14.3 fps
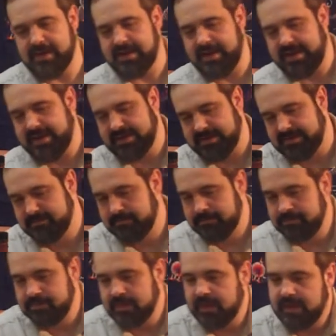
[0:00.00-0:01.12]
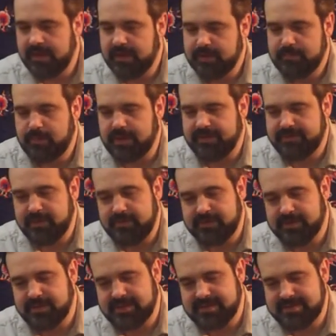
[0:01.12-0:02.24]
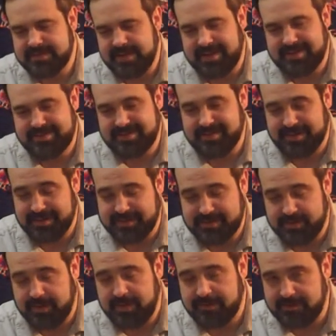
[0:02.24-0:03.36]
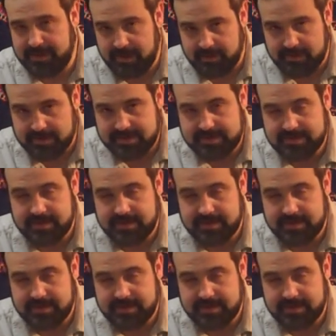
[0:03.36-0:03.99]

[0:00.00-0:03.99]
And boy, if you took this and aged like 12 years,